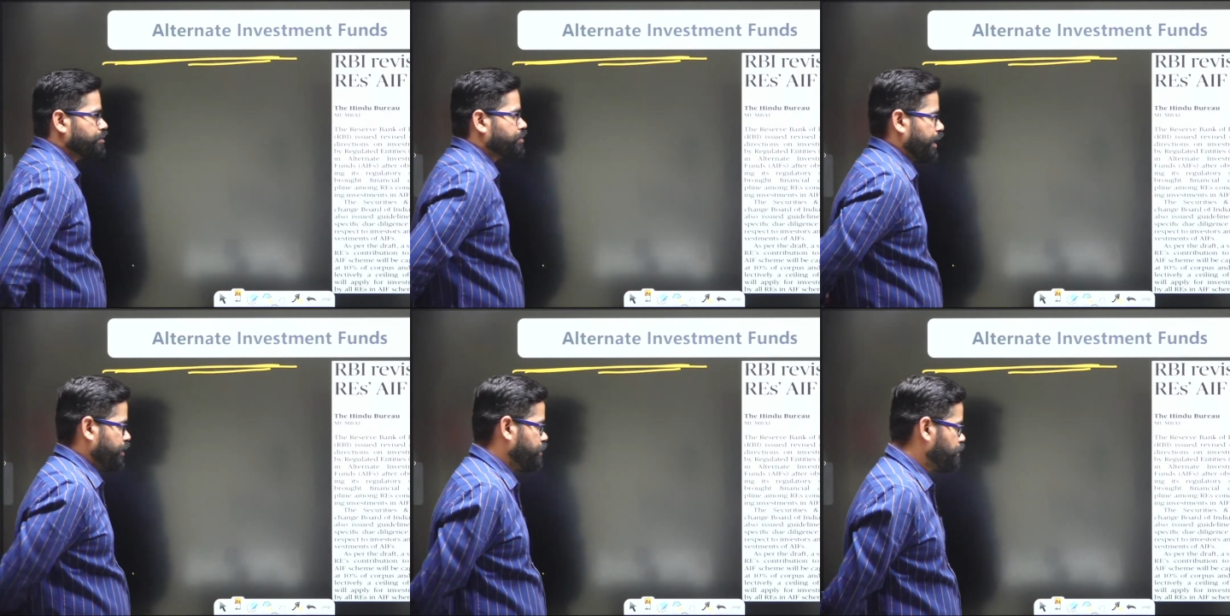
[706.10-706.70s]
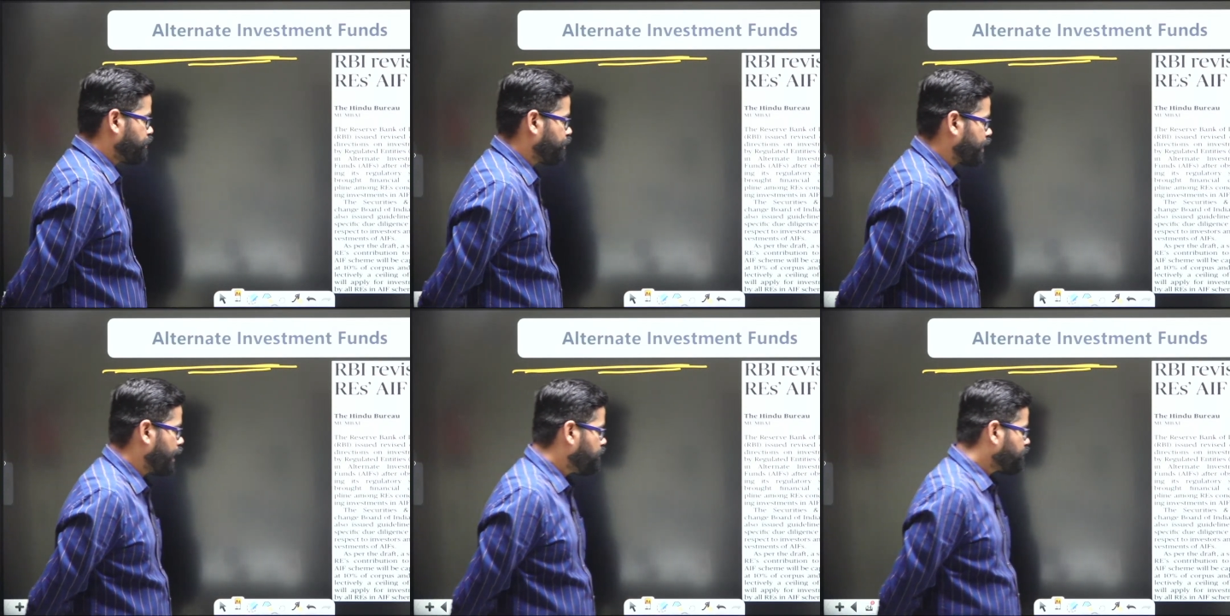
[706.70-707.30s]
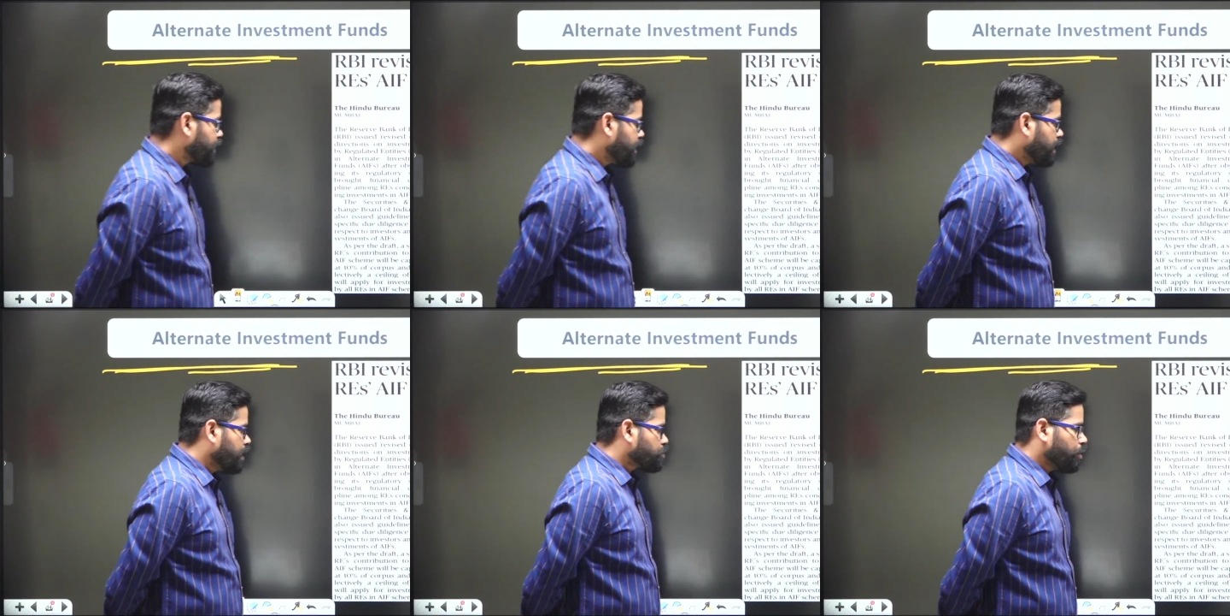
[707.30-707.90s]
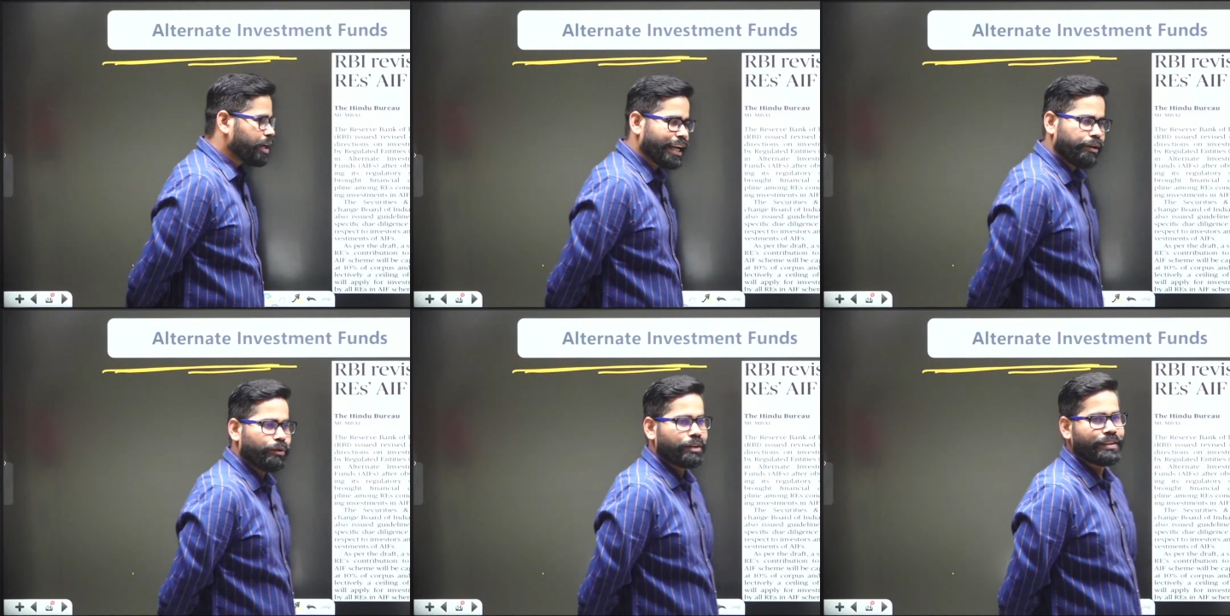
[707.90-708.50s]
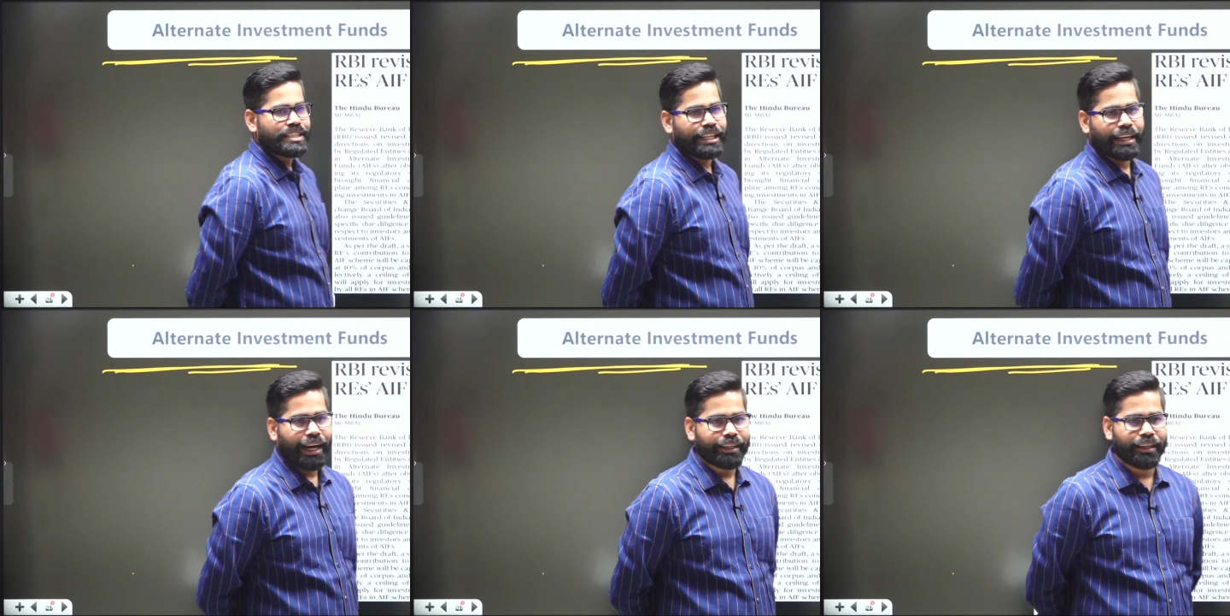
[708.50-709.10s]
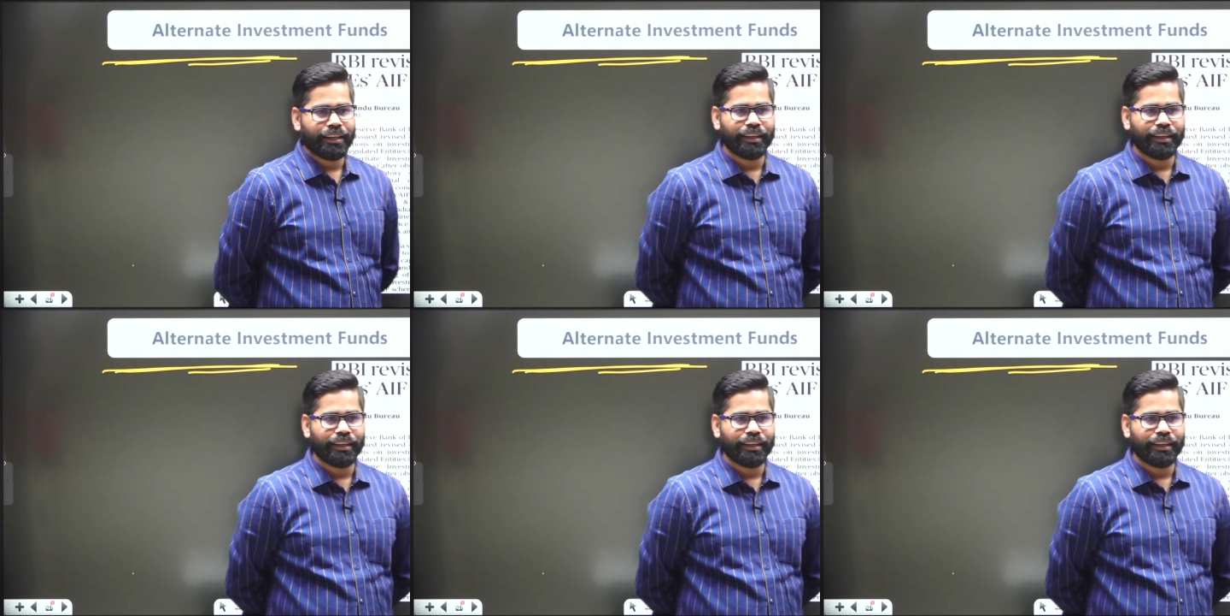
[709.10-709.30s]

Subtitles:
fund. Okay. So here what we see that